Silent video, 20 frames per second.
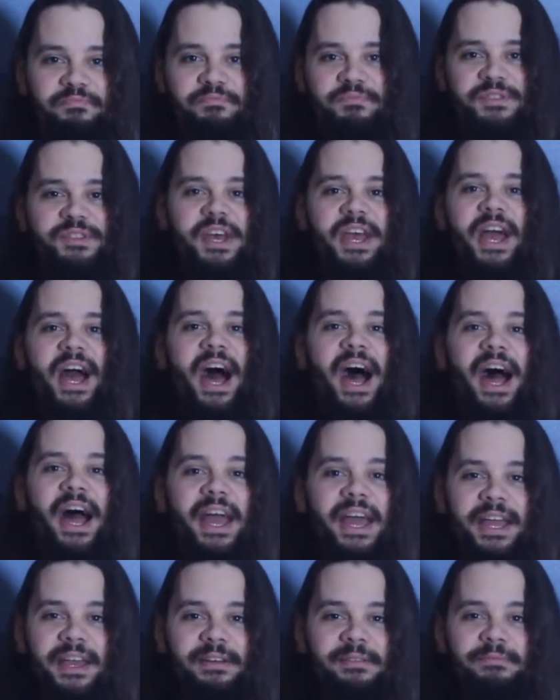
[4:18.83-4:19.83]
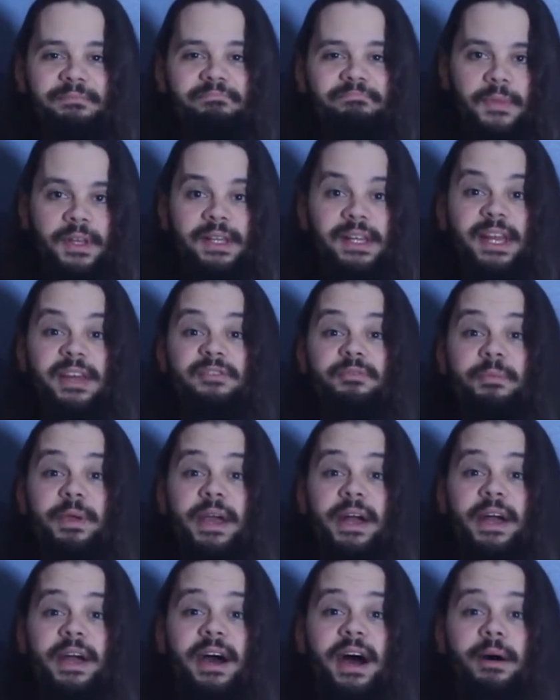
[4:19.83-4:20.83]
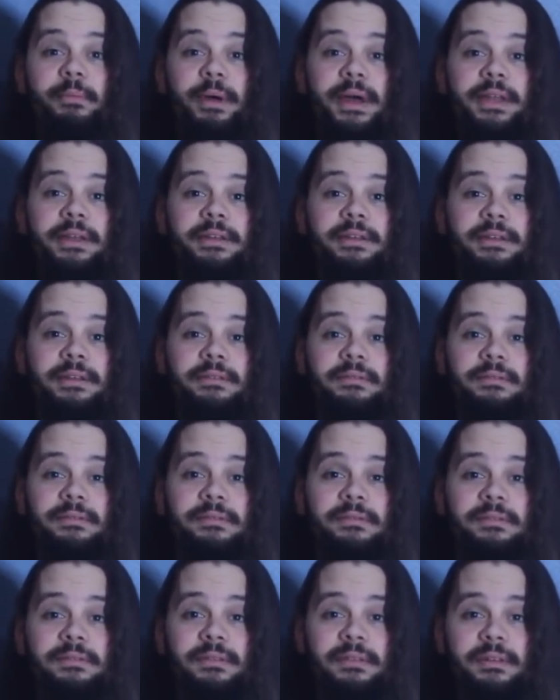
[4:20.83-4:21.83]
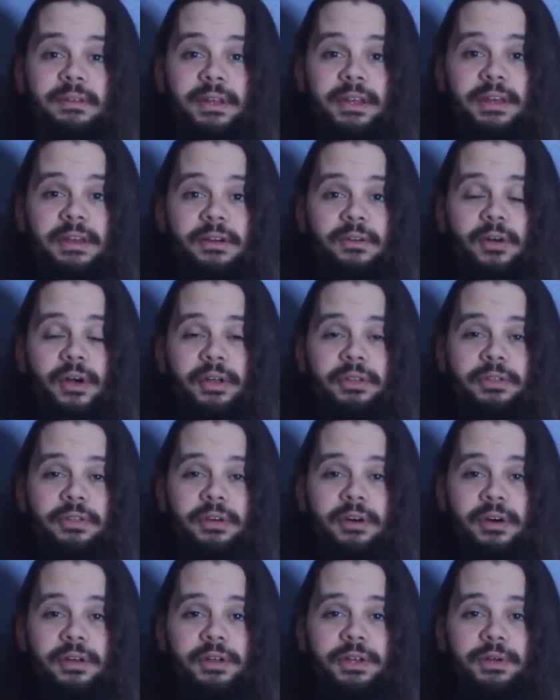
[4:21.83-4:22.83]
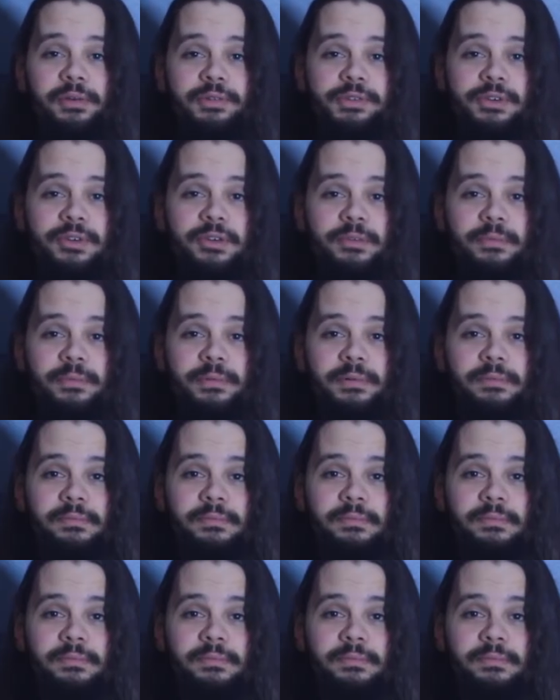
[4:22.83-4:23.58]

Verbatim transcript: say hi, leave me a comment here on, on YouTube,